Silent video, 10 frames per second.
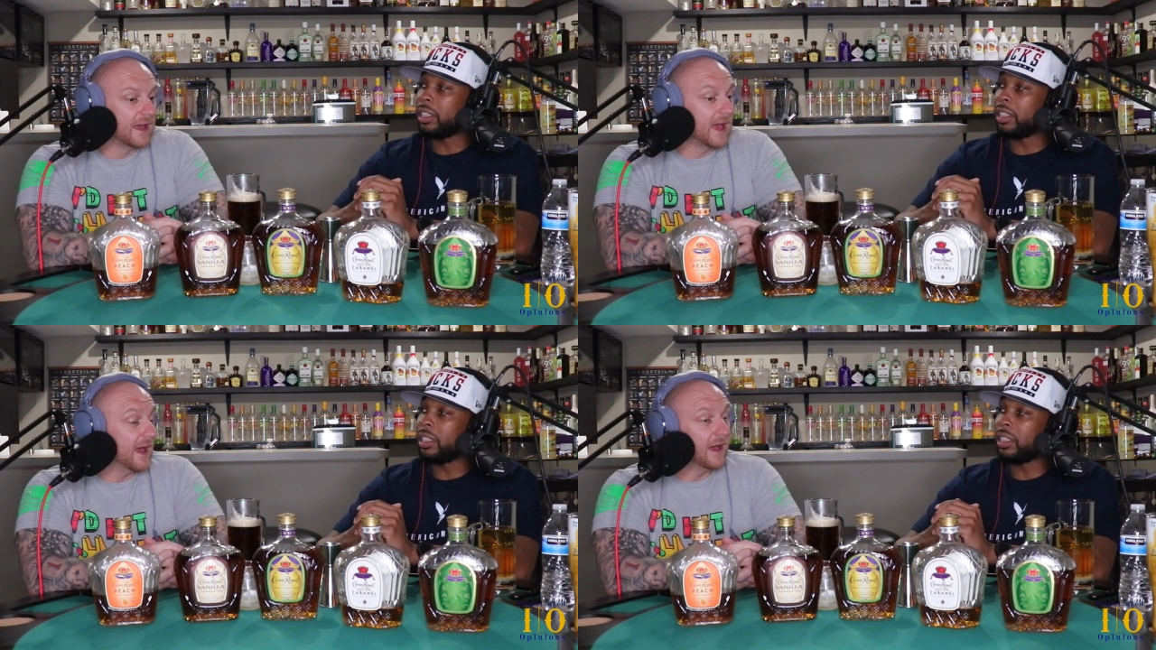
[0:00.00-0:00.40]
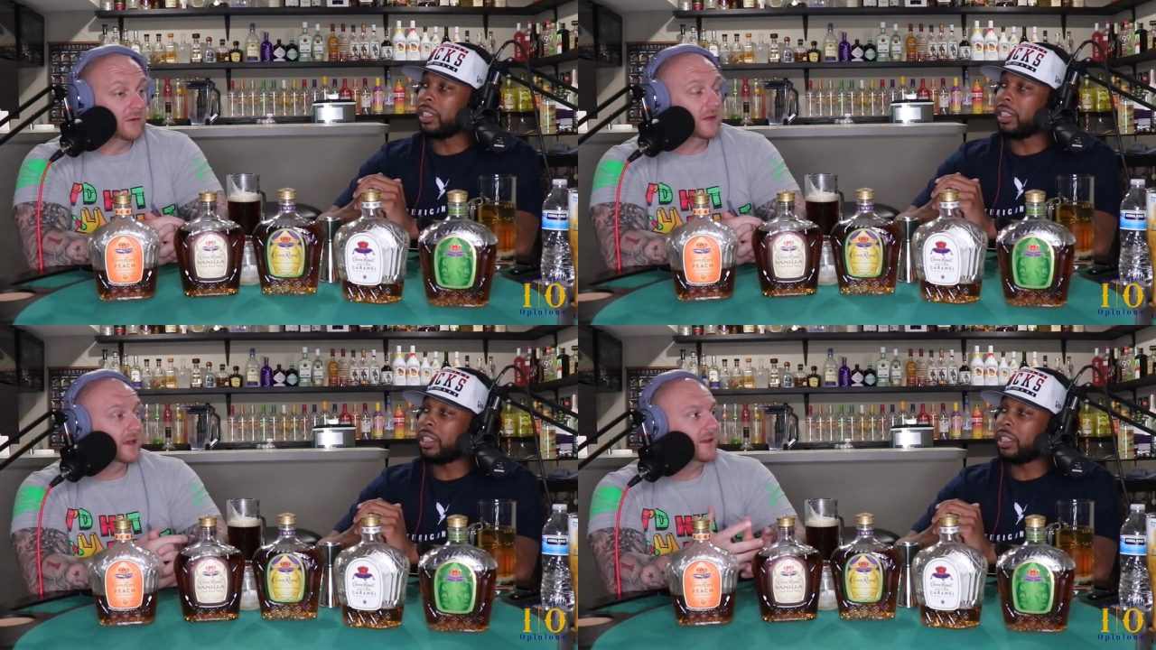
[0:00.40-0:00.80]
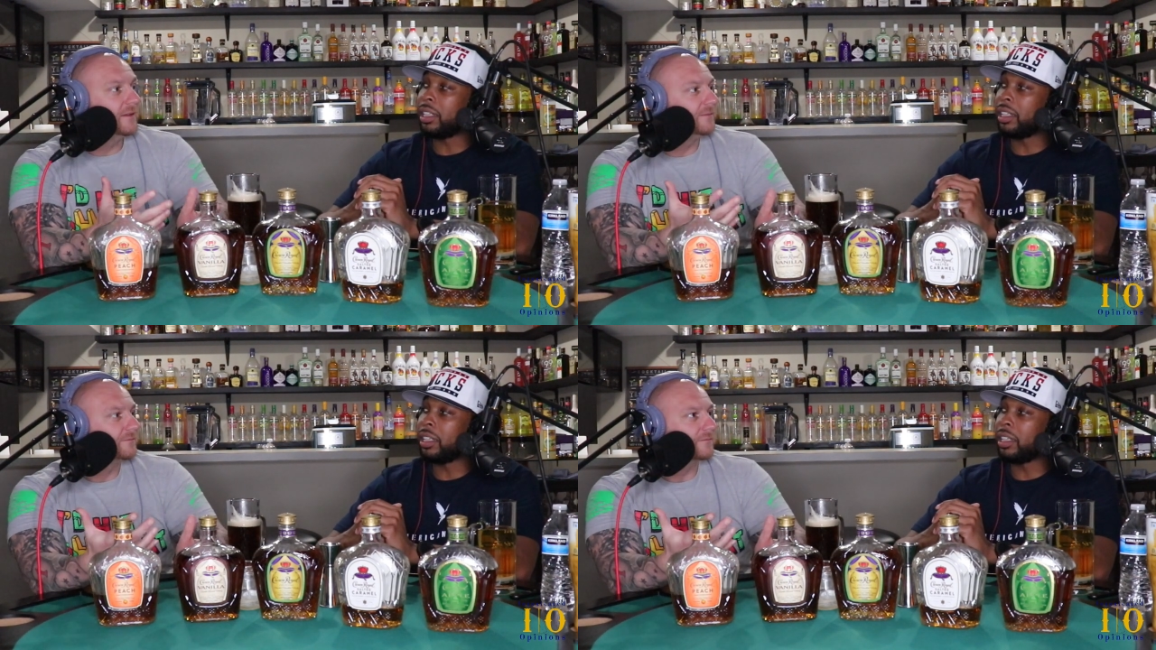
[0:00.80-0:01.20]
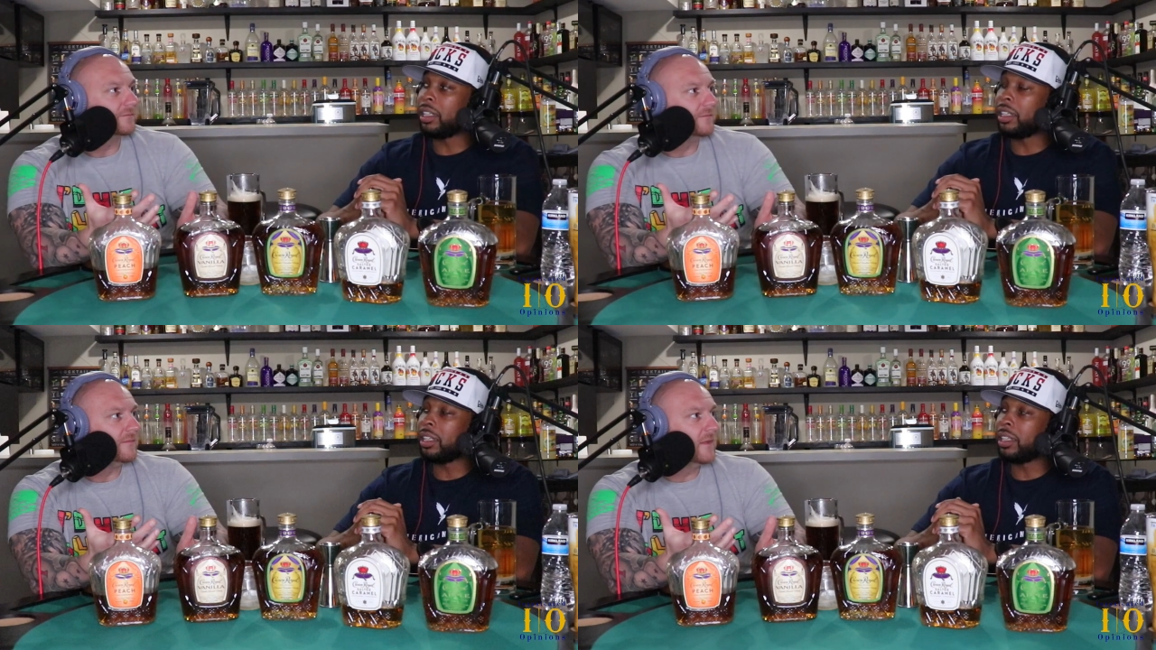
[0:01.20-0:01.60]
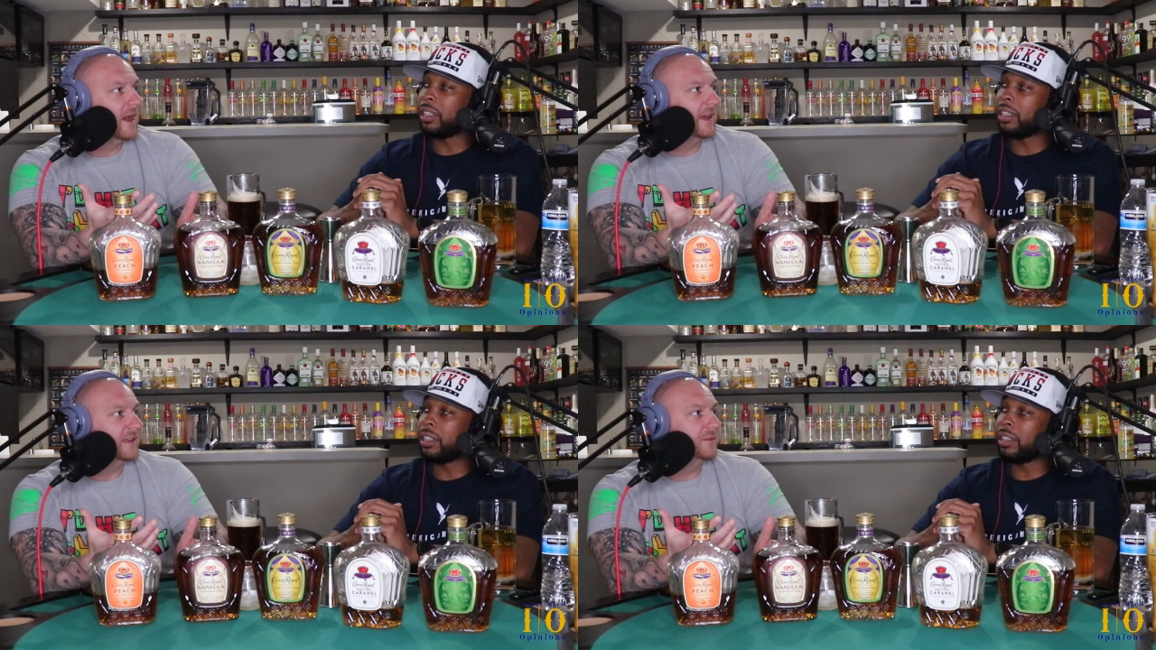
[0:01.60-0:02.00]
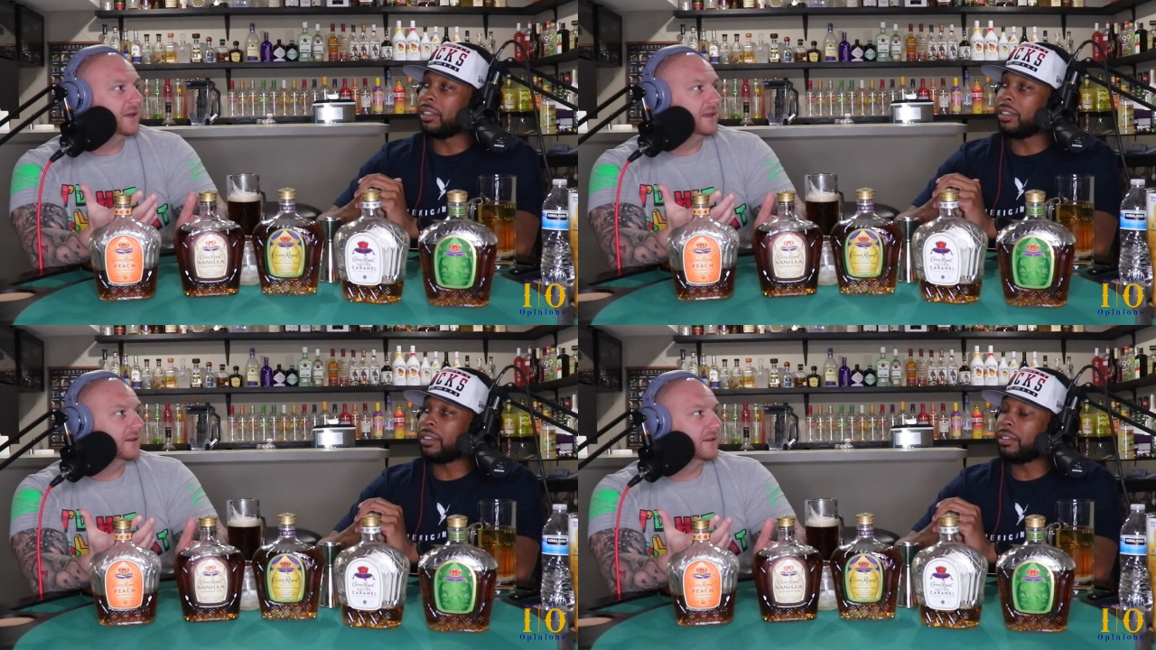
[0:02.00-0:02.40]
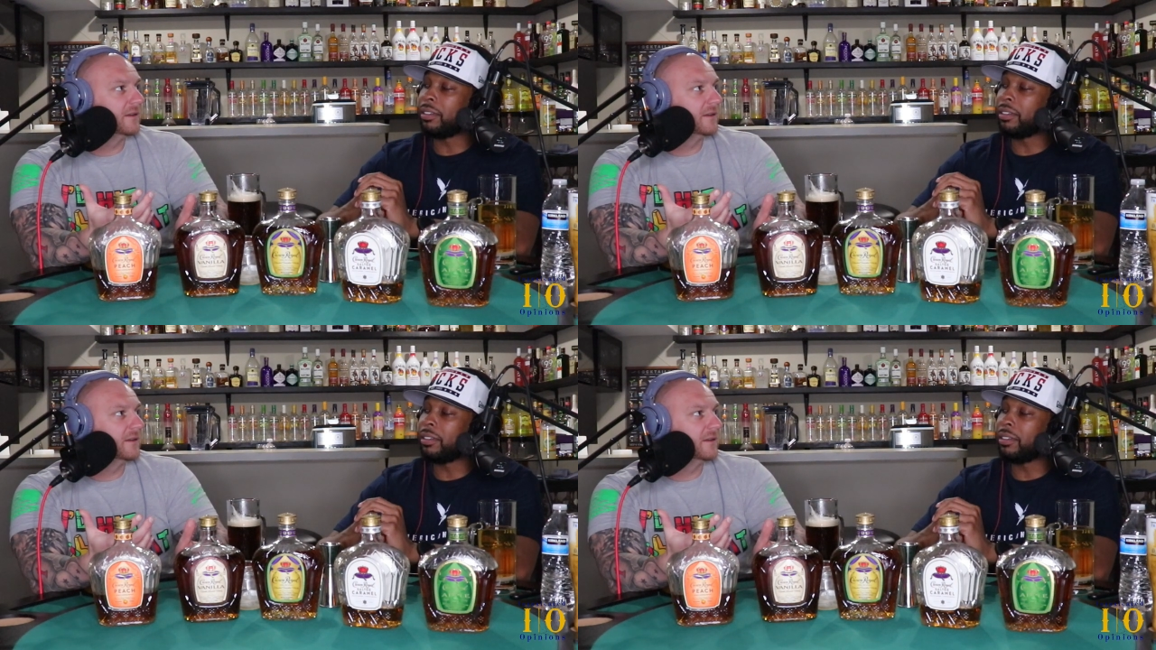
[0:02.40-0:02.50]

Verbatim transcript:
Speaker 1: I, okay. I guess we can